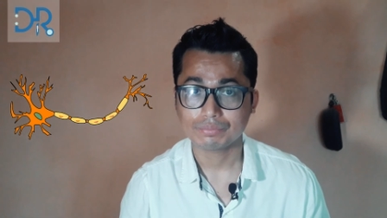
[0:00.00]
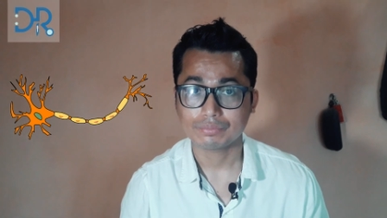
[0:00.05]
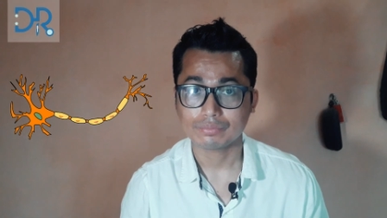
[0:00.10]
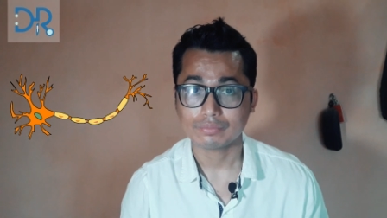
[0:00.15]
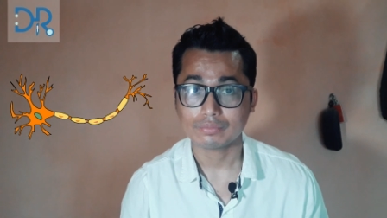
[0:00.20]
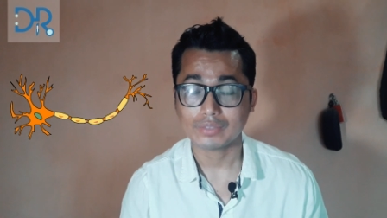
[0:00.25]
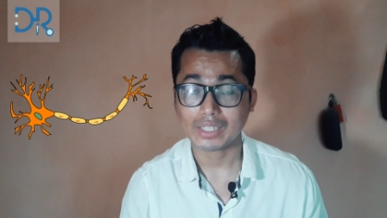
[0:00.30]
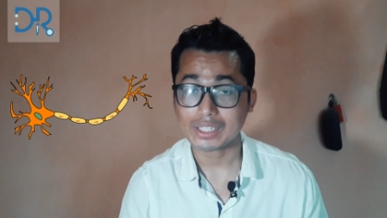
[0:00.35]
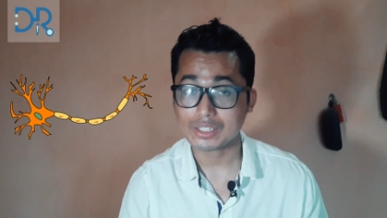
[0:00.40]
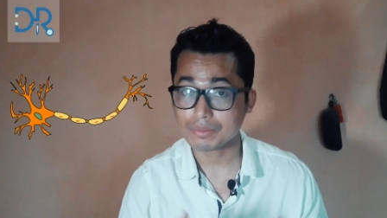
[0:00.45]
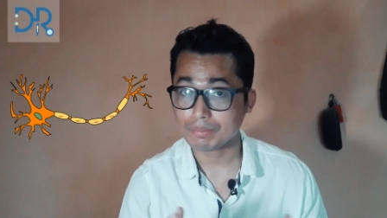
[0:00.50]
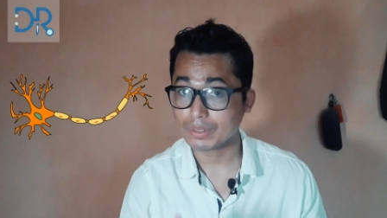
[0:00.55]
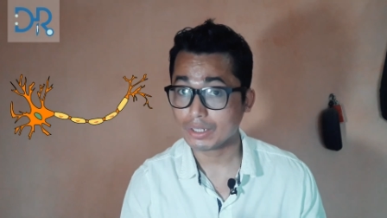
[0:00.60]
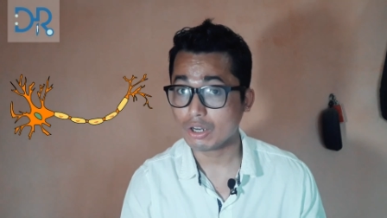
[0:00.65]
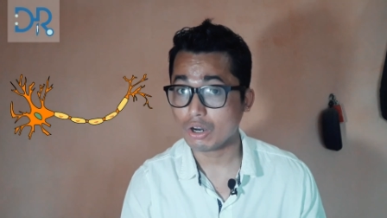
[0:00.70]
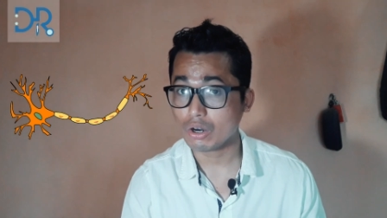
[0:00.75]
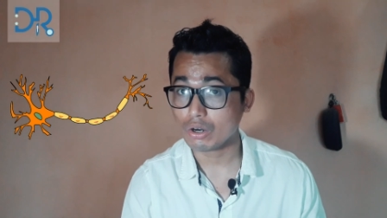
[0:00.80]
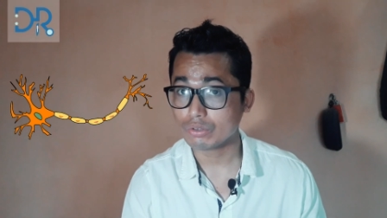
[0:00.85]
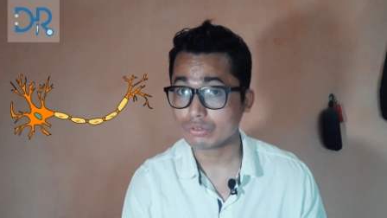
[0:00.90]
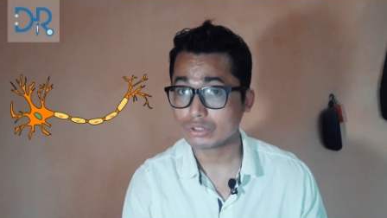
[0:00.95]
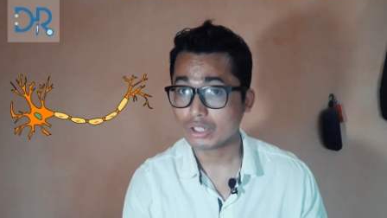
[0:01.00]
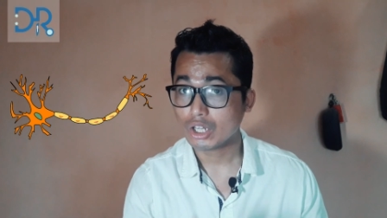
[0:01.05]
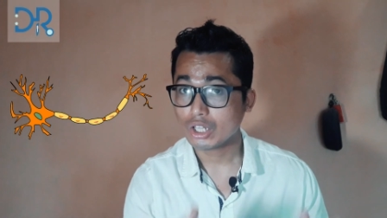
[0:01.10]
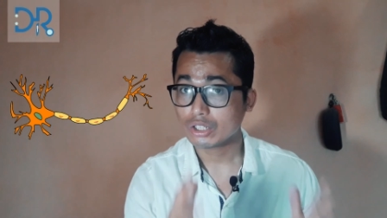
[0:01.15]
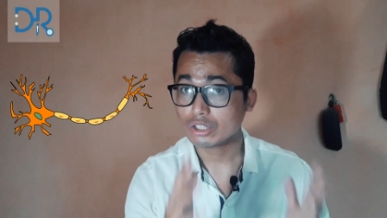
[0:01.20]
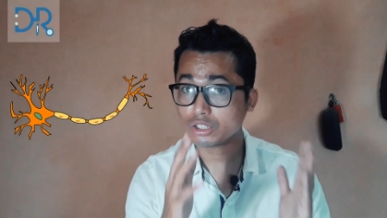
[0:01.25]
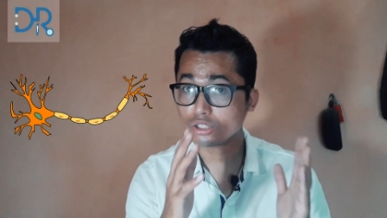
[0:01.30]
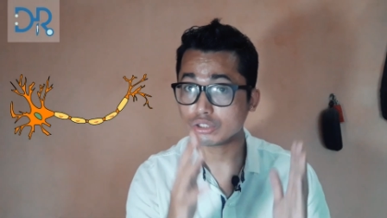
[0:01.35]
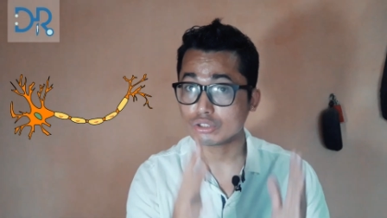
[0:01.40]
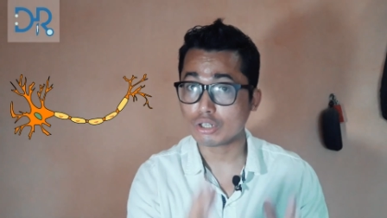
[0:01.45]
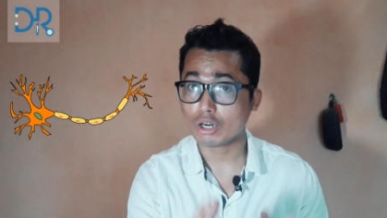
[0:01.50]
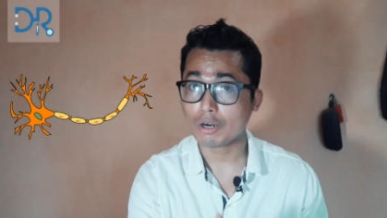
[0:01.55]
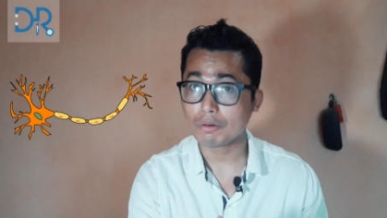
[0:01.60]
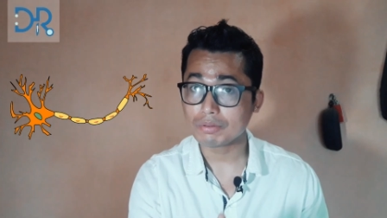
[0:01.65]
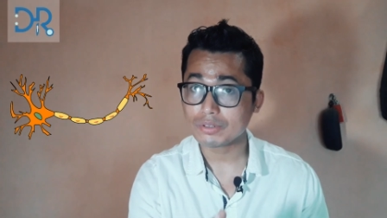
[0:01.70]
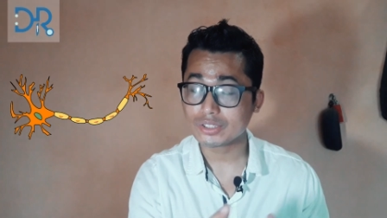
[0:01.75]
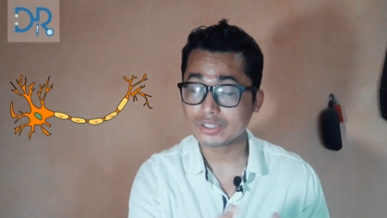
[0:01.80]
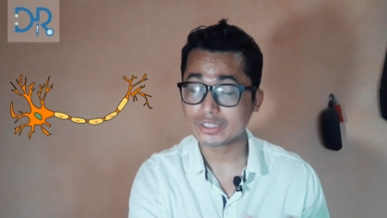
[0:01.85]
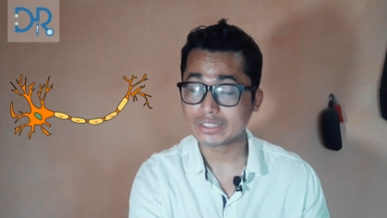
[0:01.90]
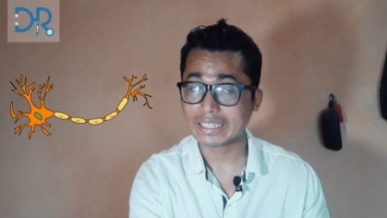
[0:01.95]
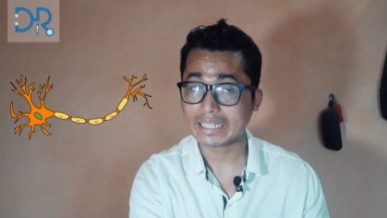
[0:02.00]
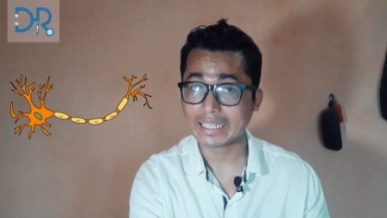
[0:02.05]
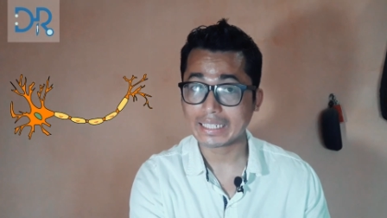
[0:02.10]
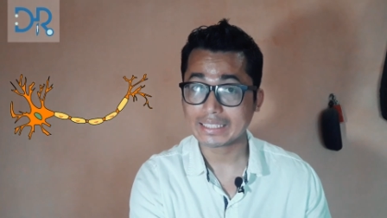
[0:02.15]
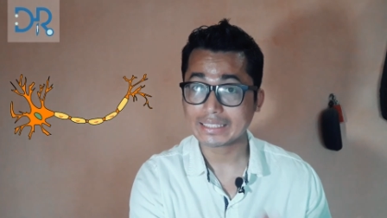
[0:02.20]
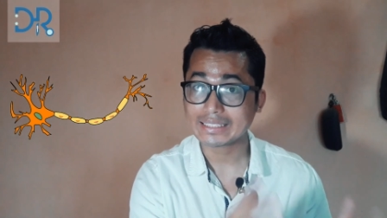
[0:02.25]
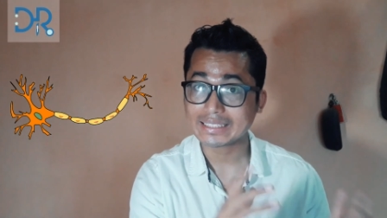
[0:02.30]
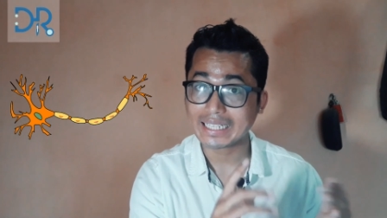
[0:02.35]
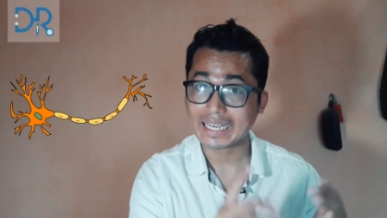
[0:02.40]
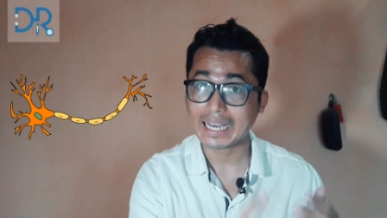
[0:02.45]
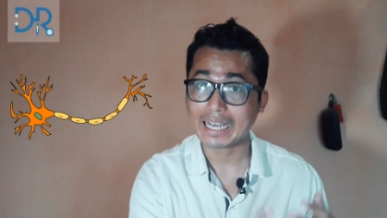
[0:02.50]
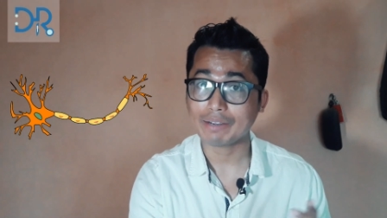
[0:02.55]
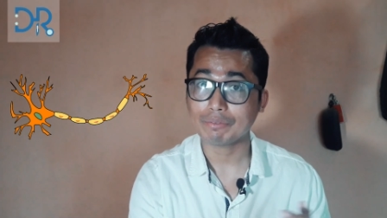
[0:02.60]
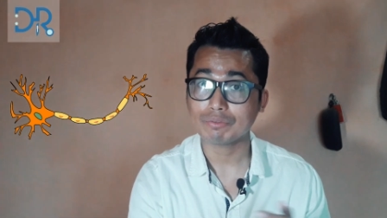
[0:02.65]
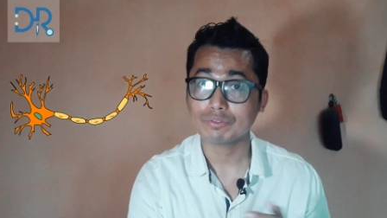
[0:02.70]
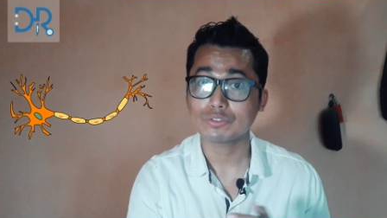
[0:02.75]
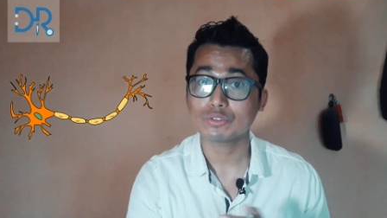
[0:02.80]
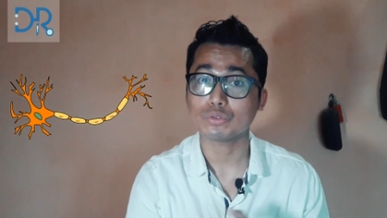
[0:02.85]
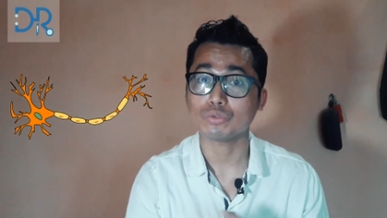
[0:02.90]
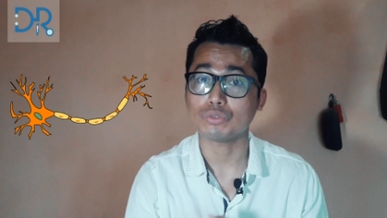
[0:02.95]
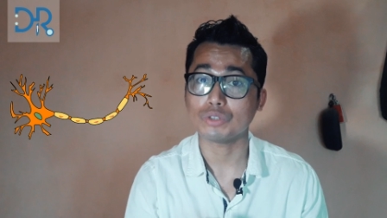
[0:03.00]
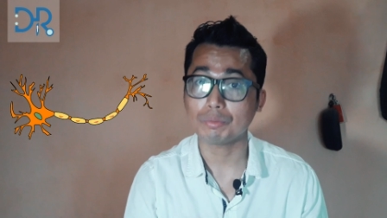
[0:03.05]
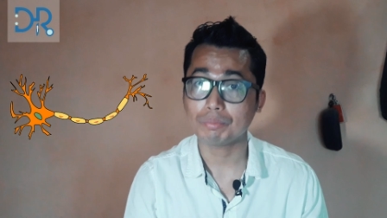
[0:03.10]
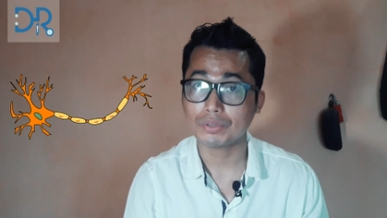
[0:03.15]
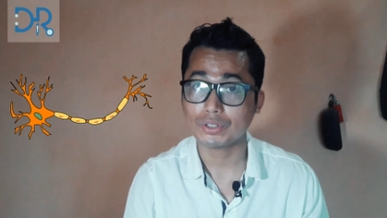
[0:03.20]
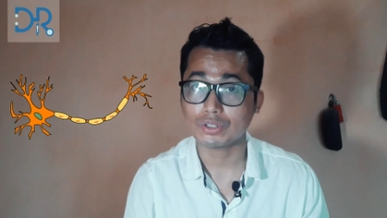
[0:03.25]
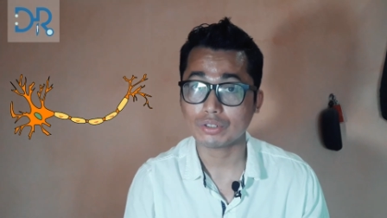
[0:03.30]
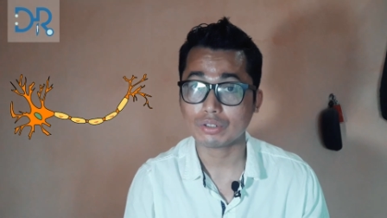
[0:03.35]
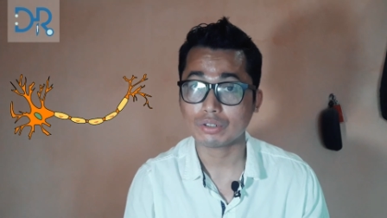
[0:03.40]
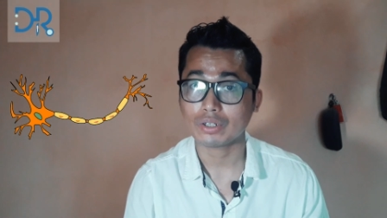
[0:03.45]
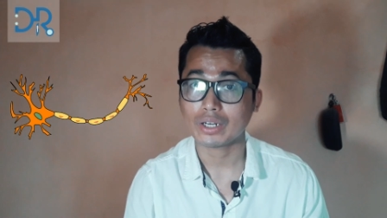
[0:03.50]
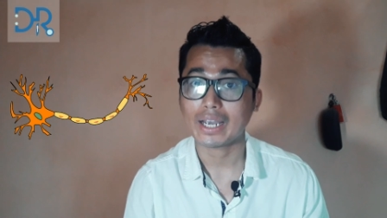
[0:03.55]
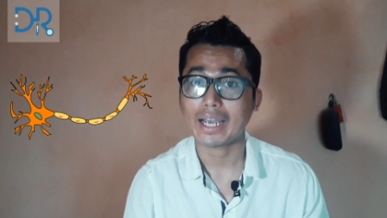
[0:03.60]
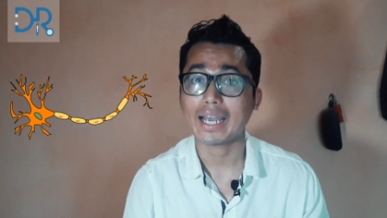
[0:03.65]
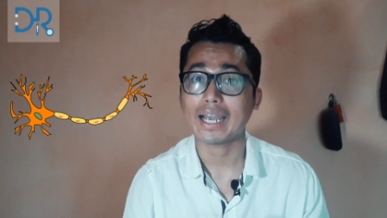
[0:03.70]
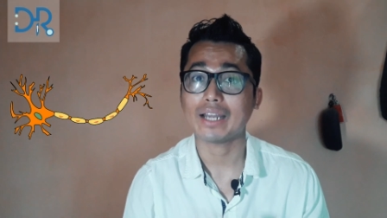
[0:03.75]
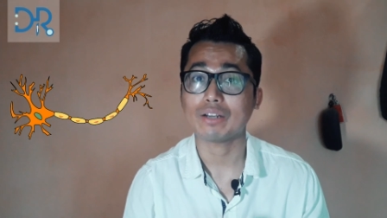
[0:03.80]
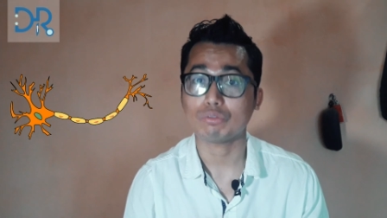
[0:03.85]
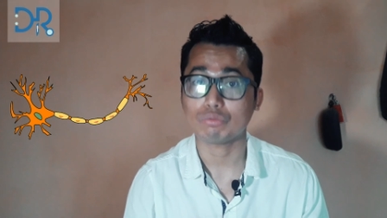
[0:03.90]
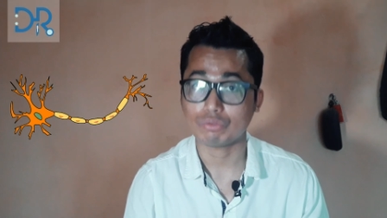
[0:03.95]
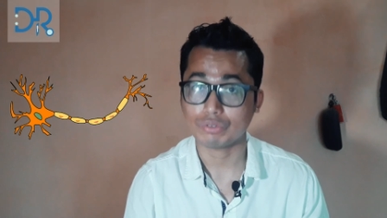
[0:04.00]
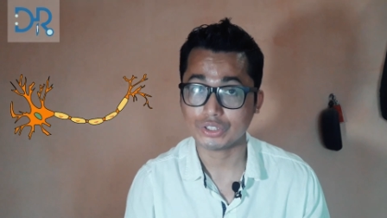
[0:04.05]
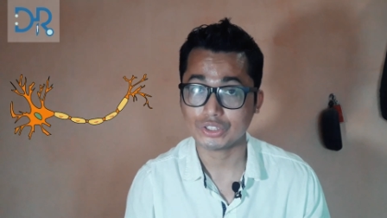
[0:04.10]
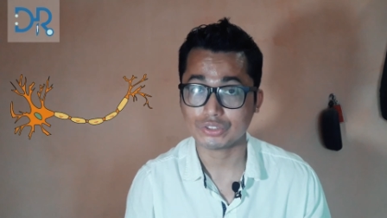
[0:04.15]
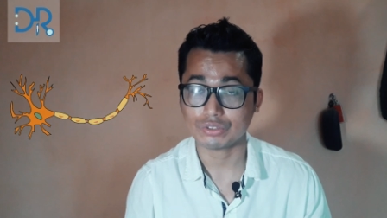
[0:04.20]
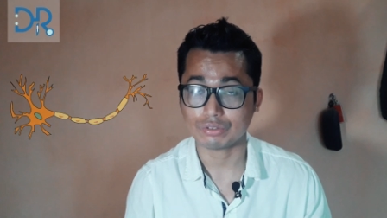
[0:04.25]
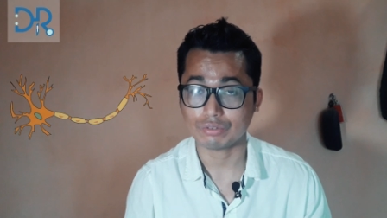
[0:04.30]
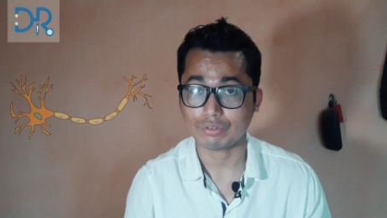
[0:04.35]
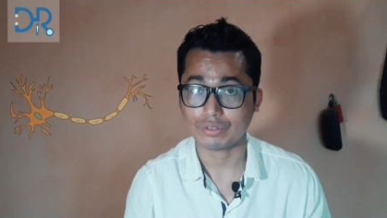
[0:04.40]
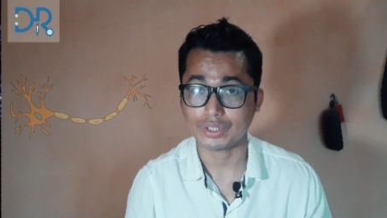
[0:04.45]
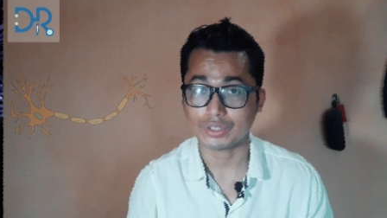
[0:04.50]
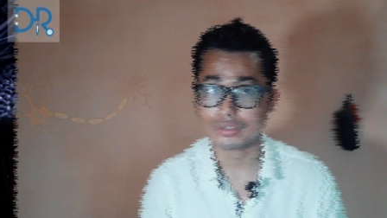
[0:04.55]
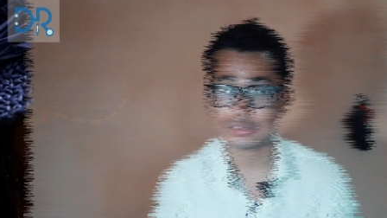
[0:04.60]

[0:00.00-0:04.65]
That's because the nerves take time to repair and regenerate.